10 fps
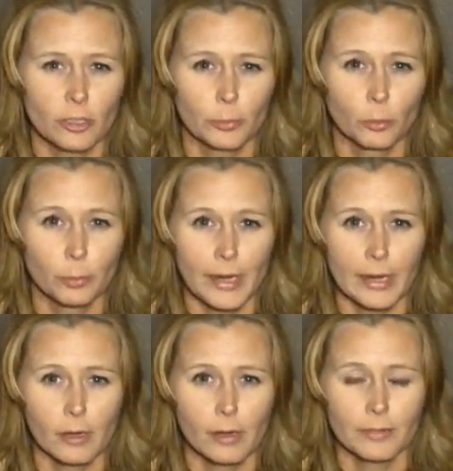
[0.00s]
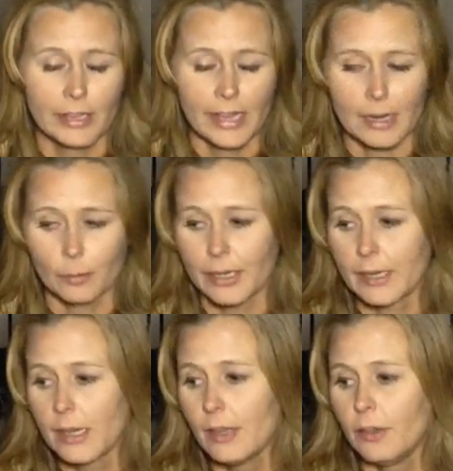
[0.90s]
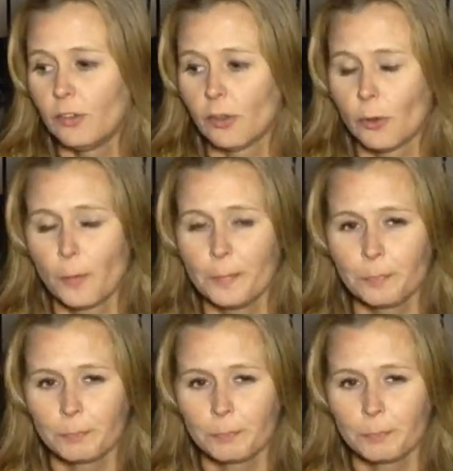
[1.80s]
on the repair of the Camry. So